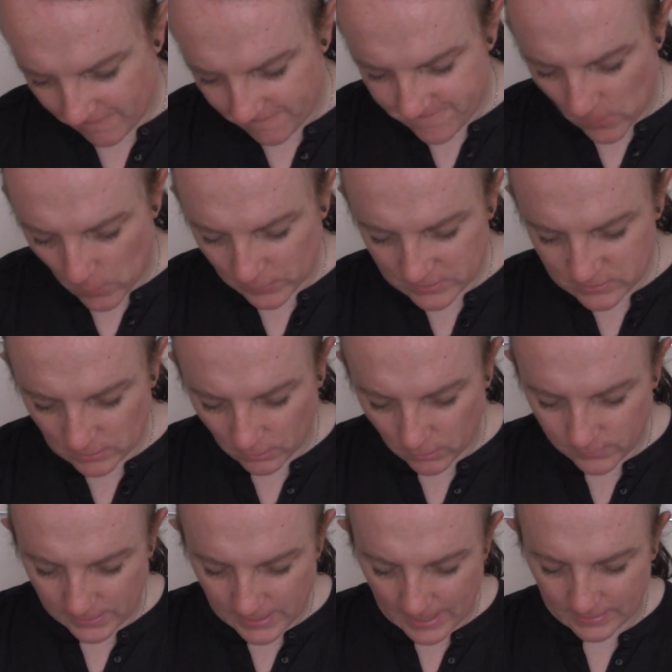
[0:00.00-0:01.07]
focusing on
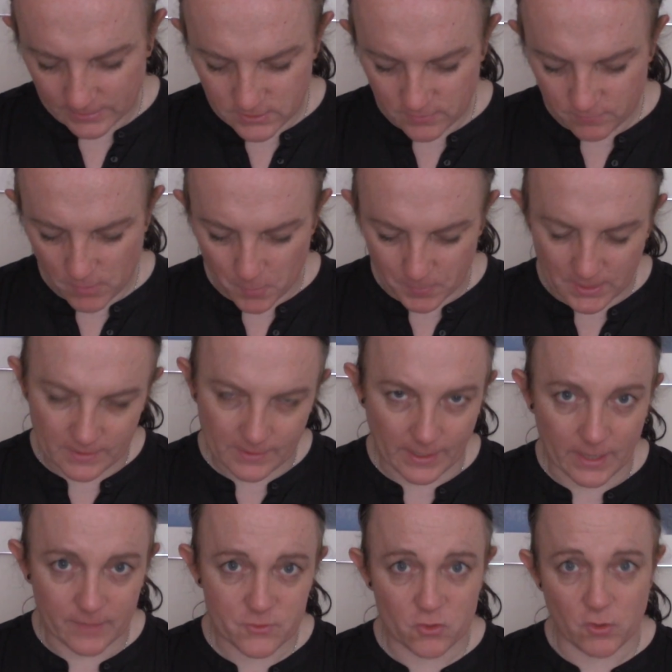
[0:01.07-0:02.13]
the negative moment in their
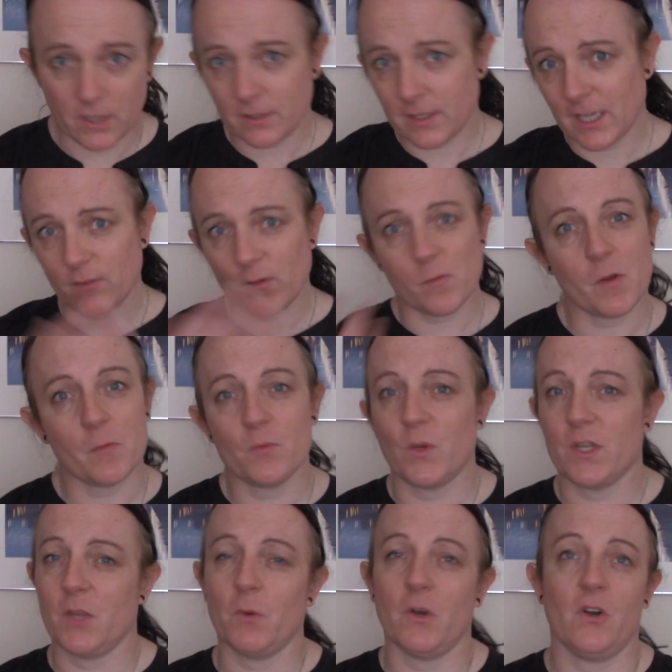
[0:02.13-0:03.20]
life. Try and think of a moment
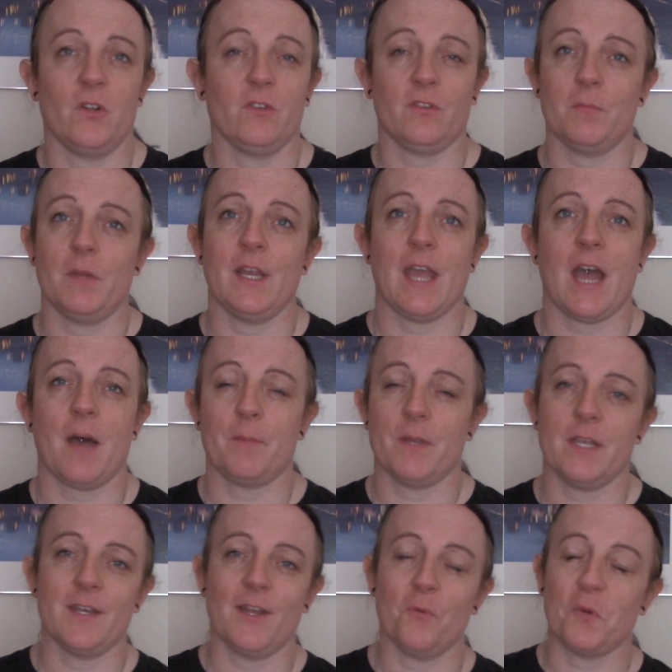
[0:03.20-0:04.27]
when you were ultimately happy,
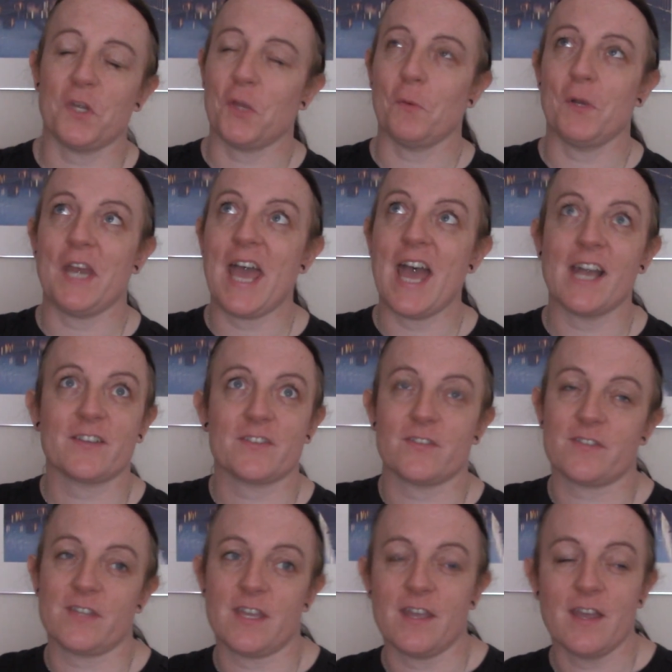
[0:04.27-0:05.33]
you know, when you were in
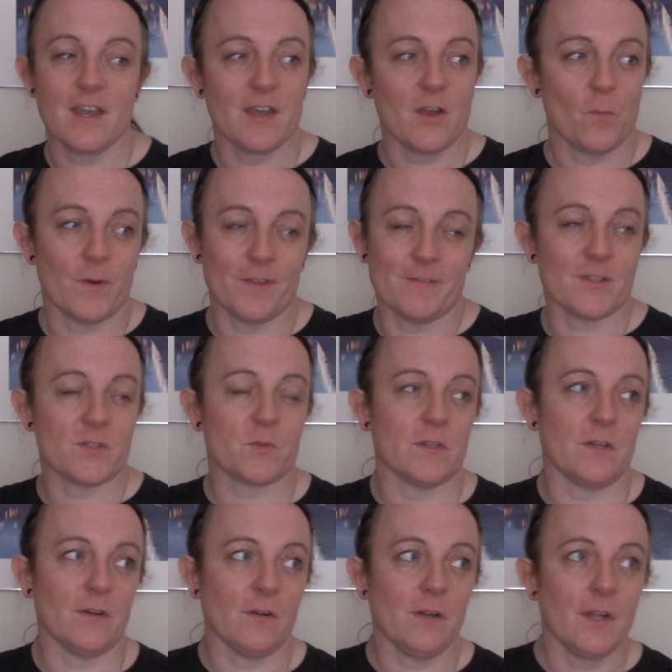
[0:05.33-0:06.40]
ecstasy, whether it's, you
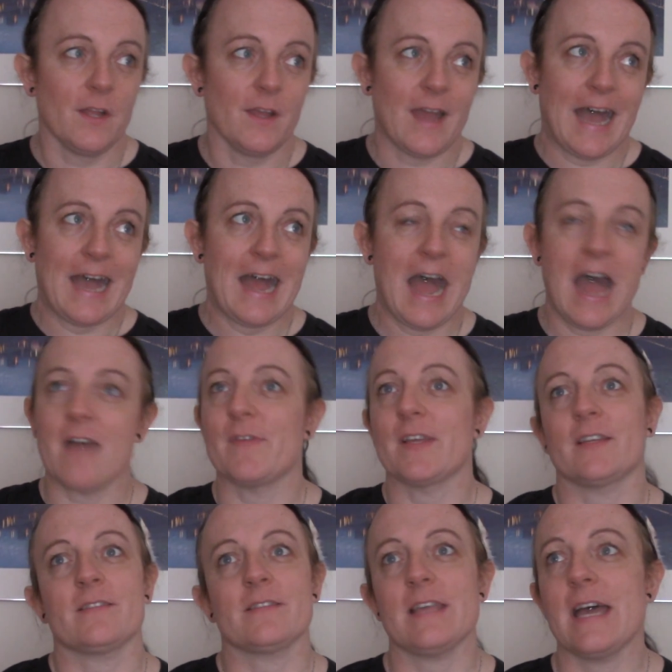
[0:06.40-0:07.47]
know, having
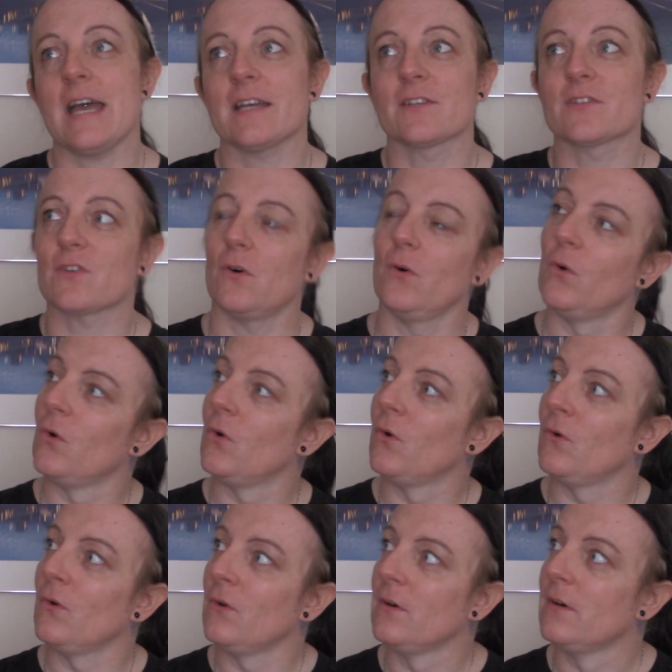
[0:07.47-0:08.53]
sex
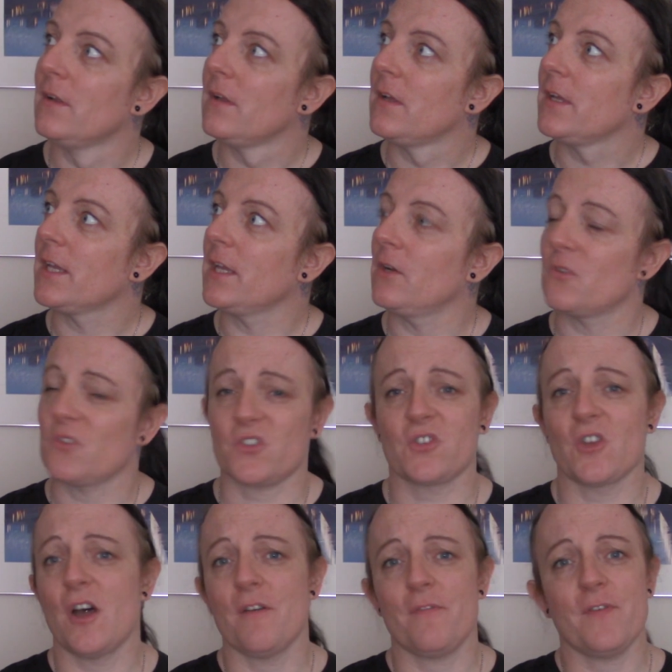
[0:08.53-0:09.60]
or, you know,
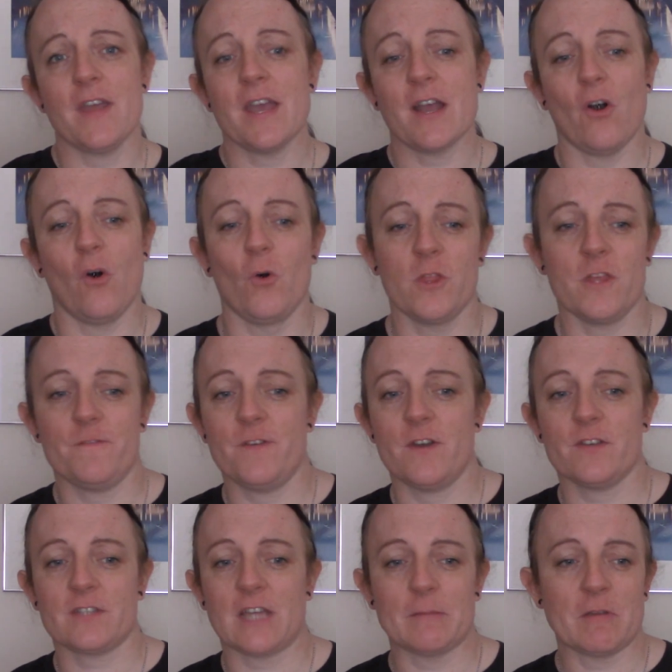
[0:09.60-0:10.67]
surfing or the
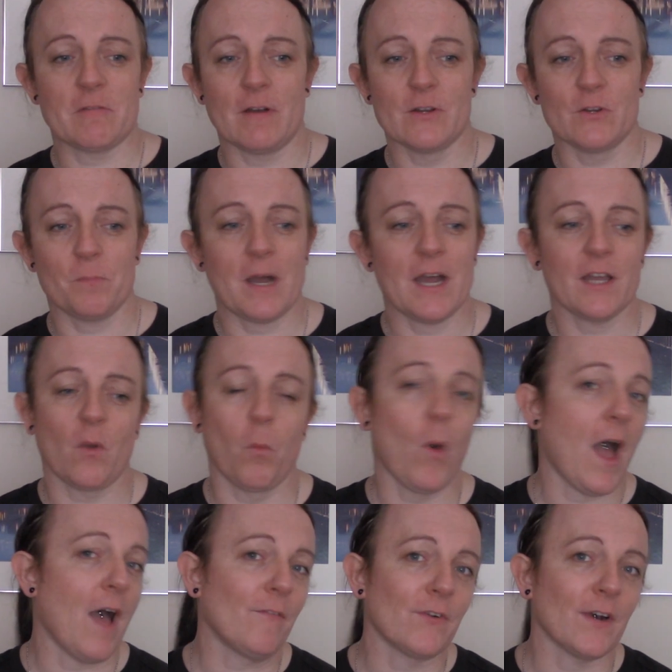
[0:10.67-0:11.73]
first time you rode a bike,
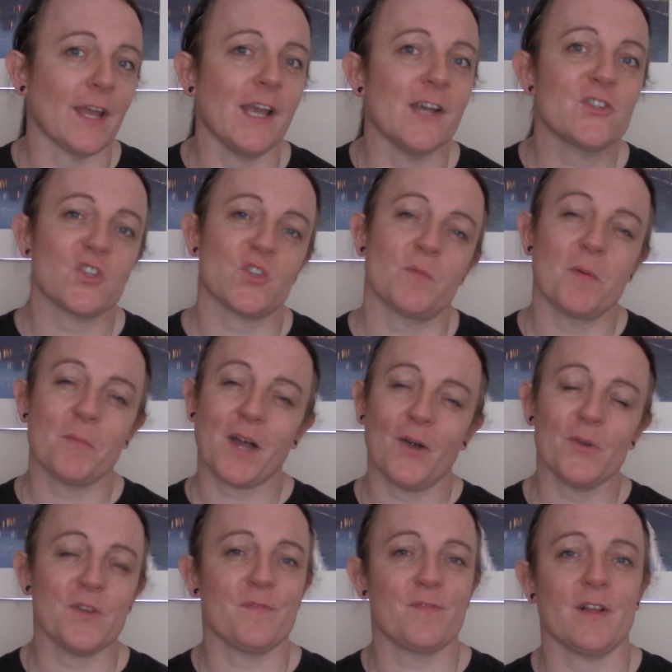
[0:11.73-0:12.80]
whatever it is. Just remember how
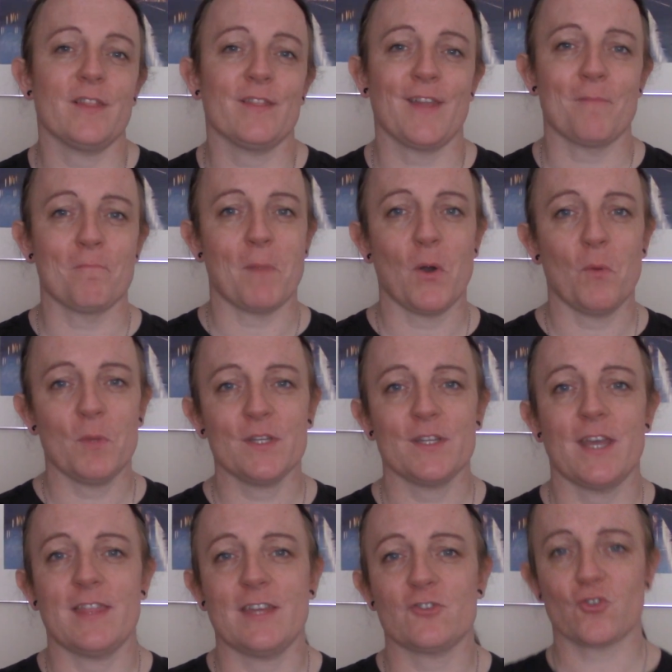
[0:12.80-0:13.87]
you felt in that moment
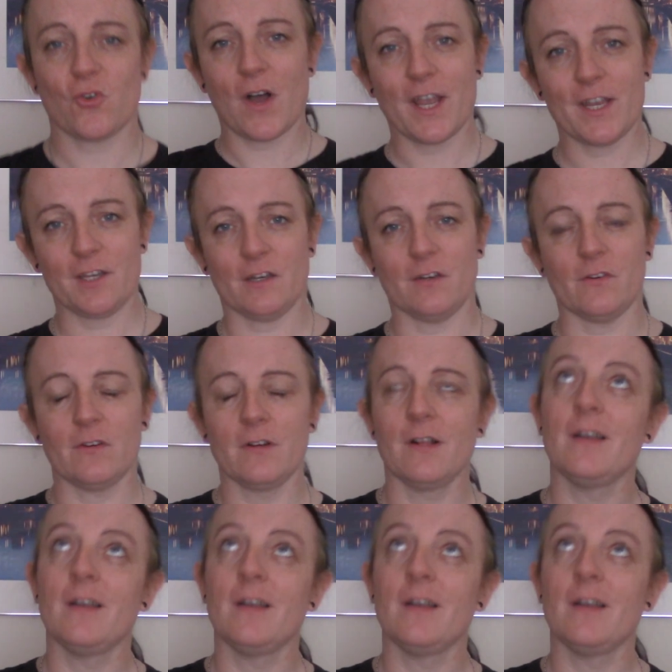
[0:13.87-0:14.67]
and then try and, you know,